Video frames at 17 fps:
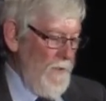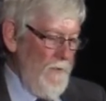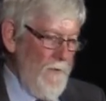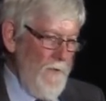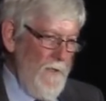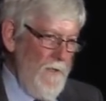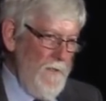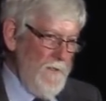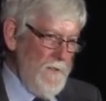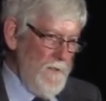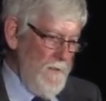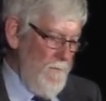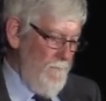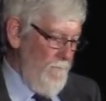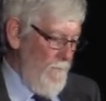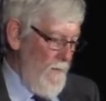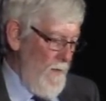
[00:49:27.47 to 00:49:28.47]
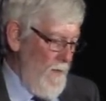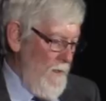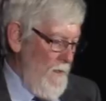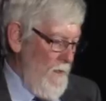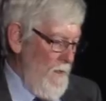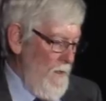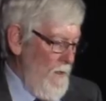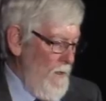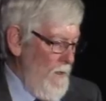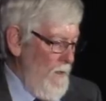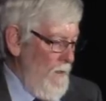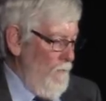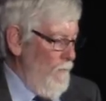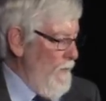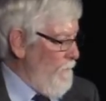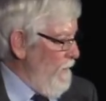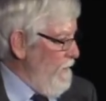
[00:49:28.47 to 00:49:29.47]
degrees,
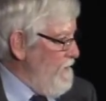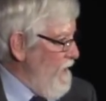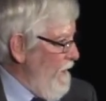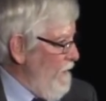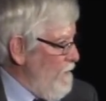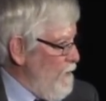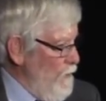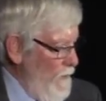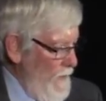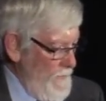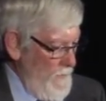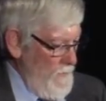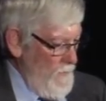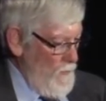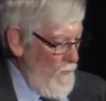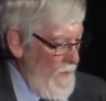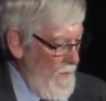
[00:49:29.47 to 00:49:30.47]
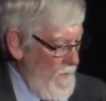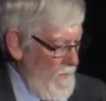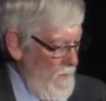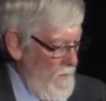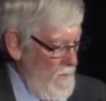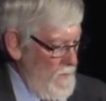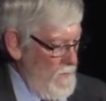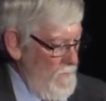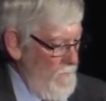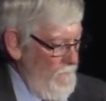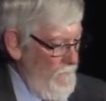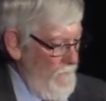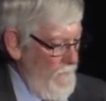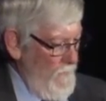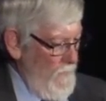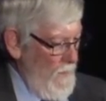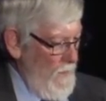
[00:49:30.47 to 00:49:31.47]
we project 220 years.
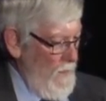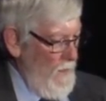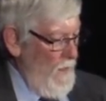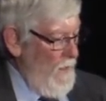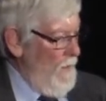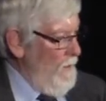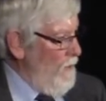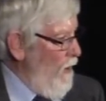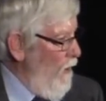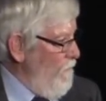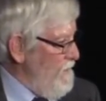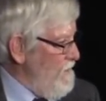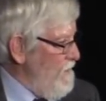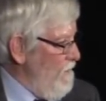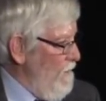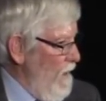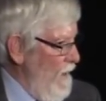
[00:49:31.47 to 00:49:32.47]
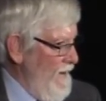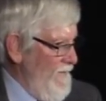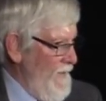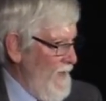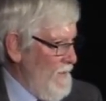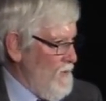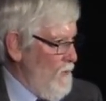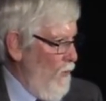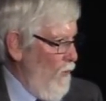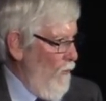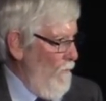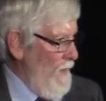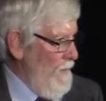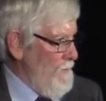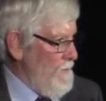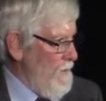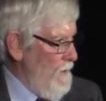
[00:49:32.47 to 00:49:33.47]
In a composite liner, that's
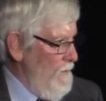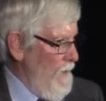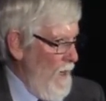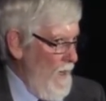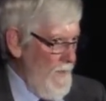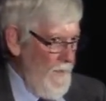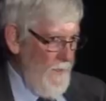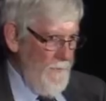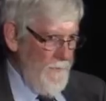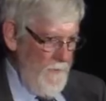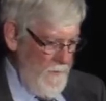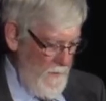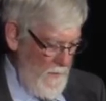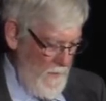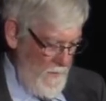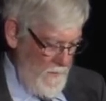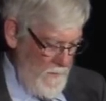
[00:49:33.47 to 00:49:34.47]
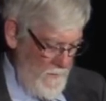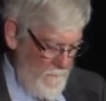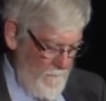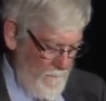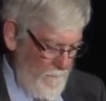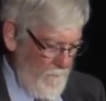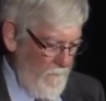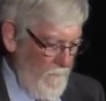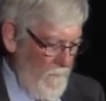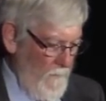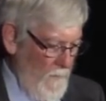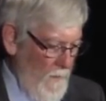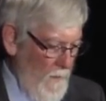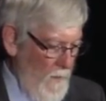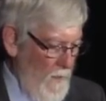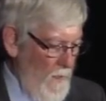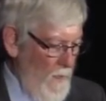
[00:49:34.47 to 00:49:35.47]
almost 900 years,
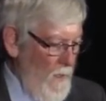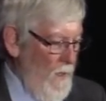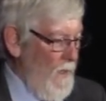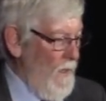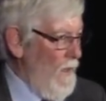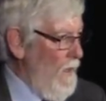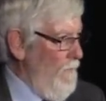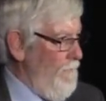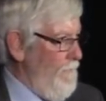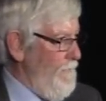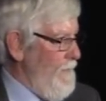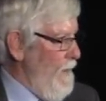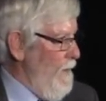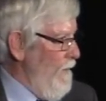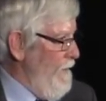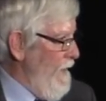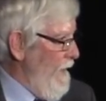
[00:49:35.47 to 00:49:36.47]
if there are